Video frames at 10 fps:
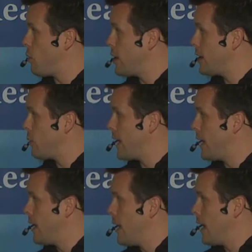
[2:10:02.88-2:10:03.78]
point
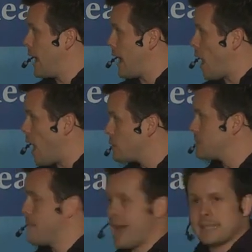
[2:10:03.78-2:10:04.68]
where I was
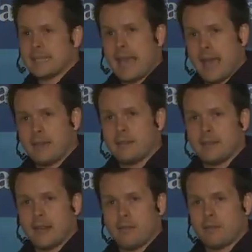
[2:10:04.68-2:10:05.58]
maxing out
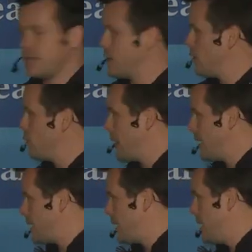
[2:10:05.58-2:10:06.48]
every single
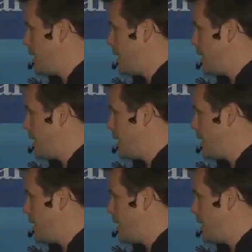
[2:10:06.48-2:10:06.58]
week